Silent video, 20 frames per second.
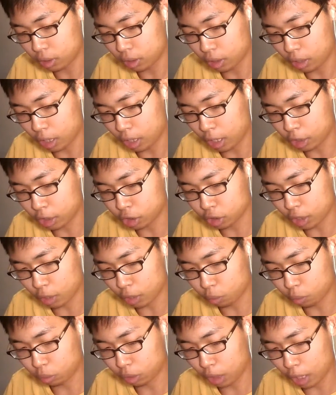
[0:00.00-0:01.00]
I just like
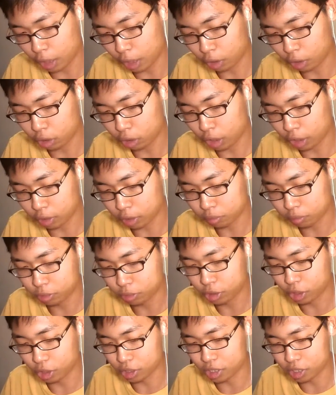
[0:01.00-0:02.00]
rely on like
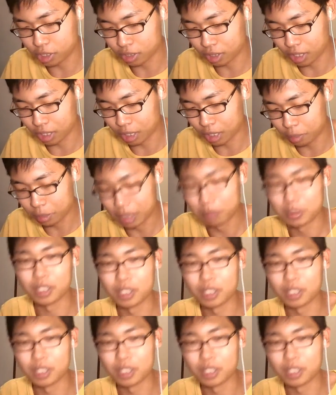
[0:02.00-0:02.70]
Justice League memes on